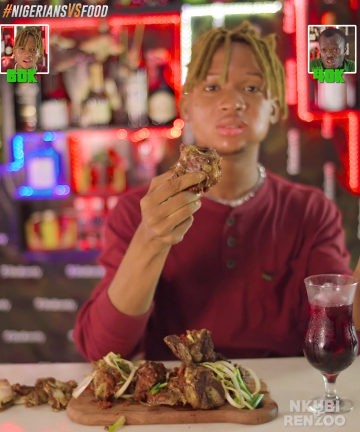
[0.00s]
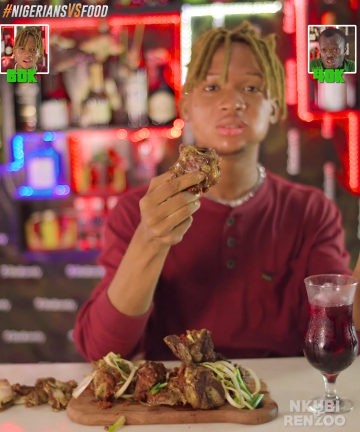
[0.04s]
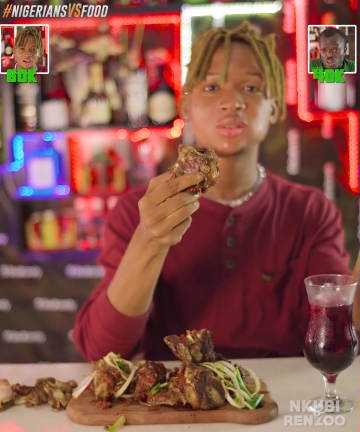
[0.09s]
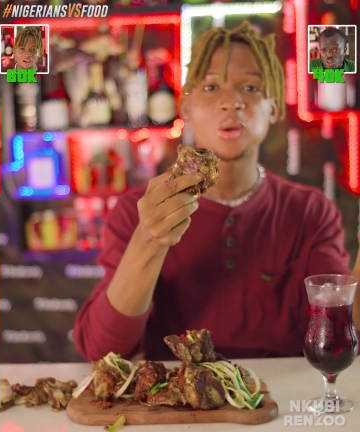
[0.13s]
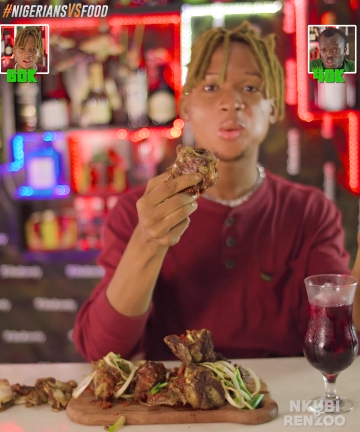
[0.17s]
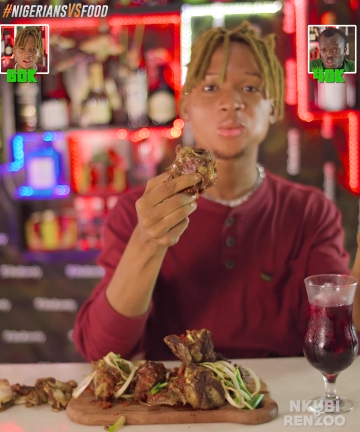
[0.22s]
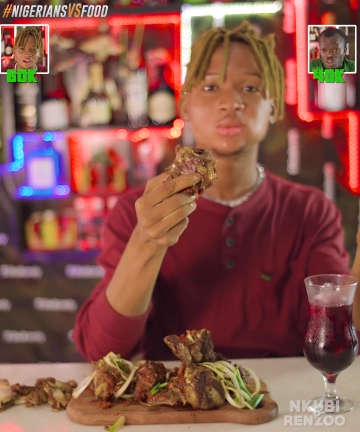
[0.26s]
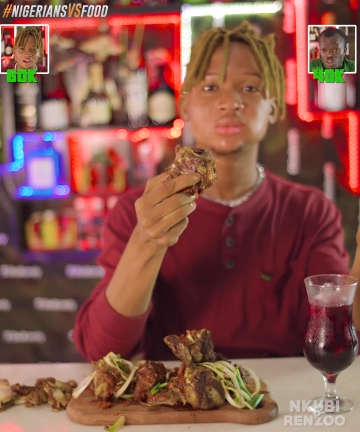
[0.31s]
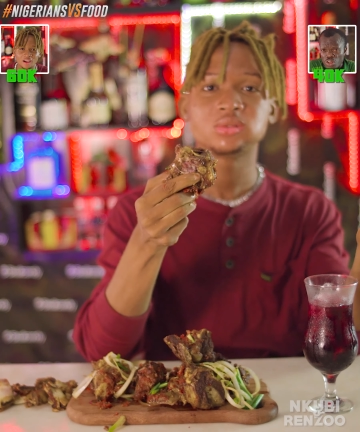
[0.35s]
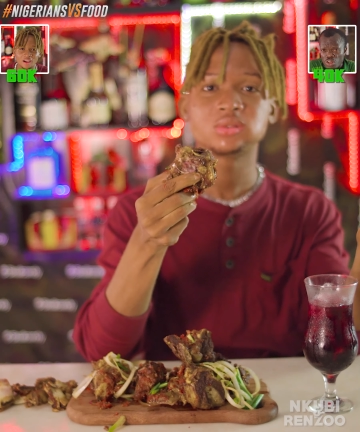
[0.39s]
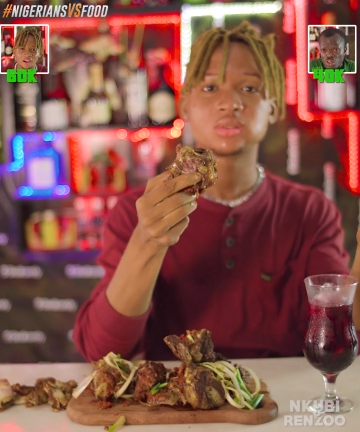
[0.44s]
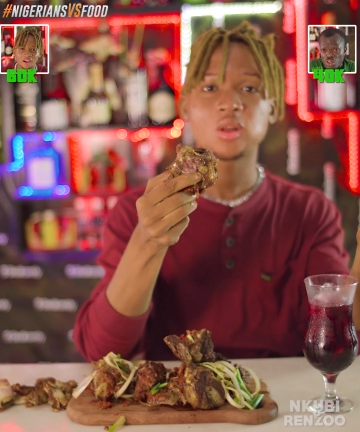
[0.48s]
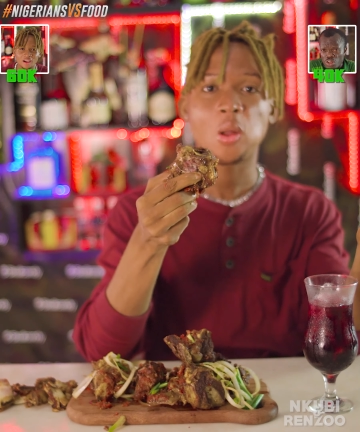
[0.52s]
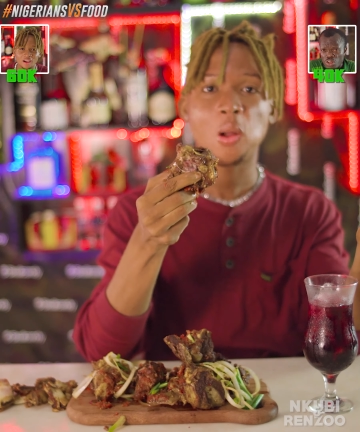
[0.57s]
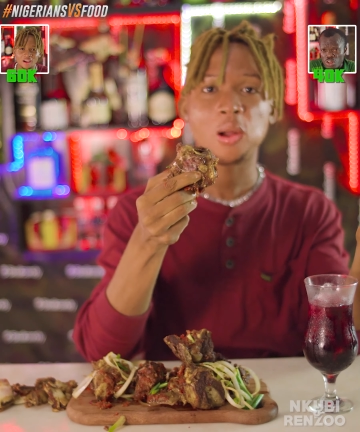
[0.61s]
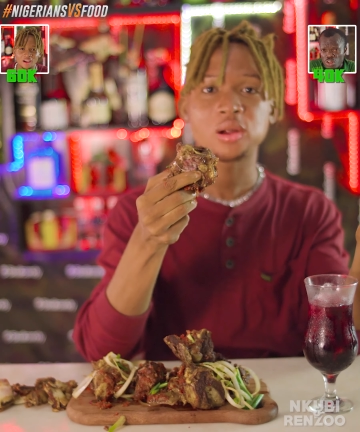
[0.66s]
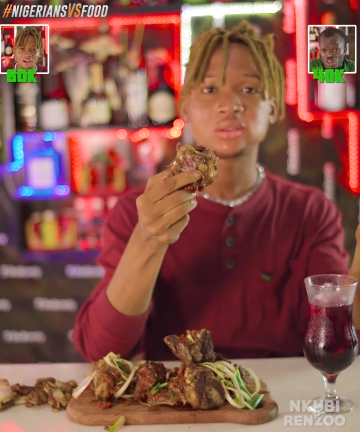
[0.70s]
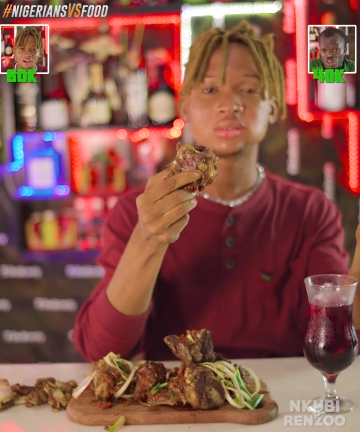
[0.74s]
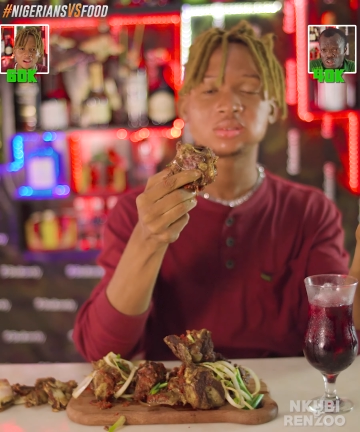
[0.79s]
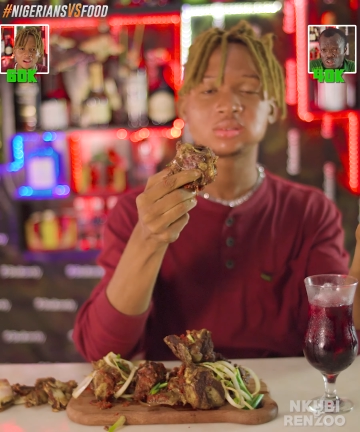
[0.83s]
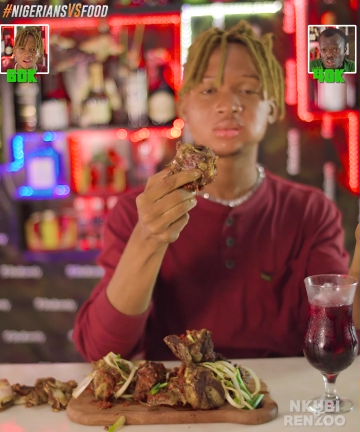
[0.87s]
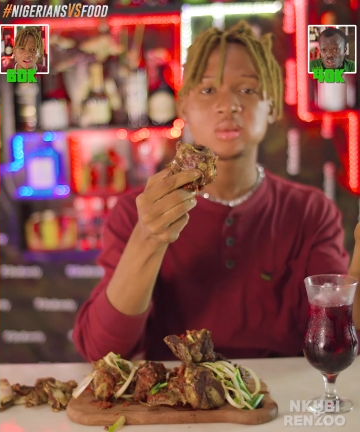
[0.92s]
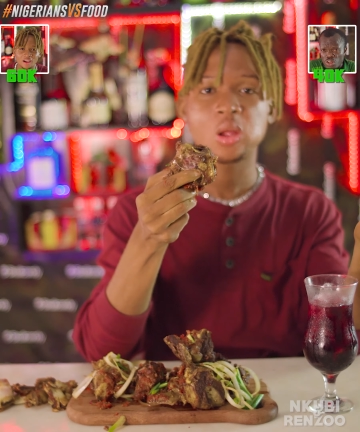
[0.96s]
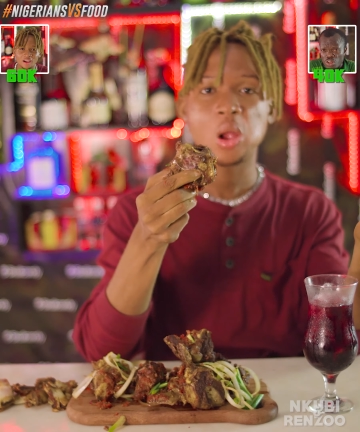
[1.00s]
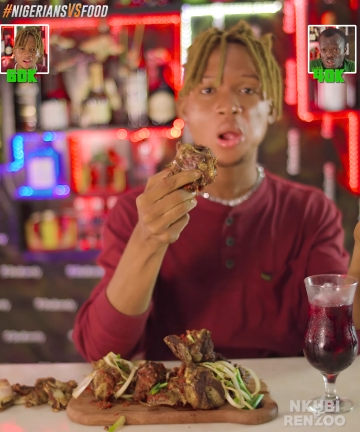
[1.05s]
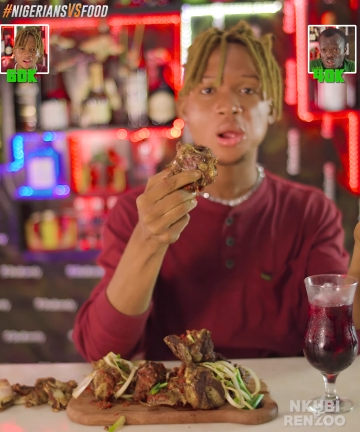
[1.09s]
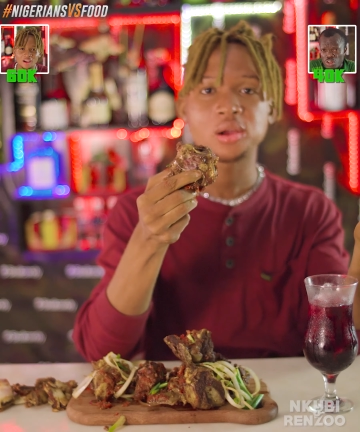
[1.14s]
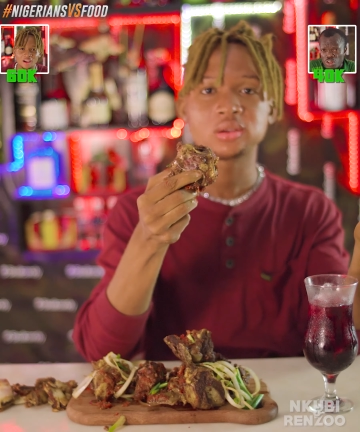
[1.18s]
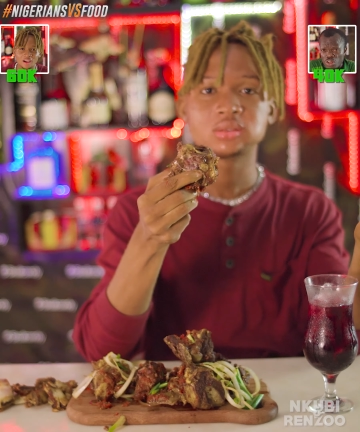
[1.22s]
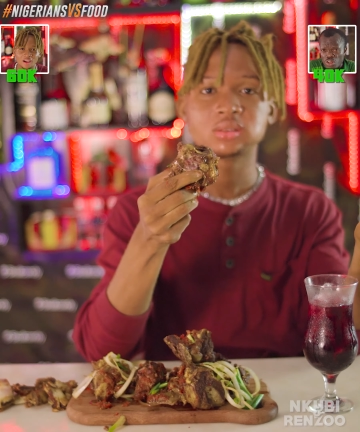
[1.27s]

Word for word: You showed a sensation of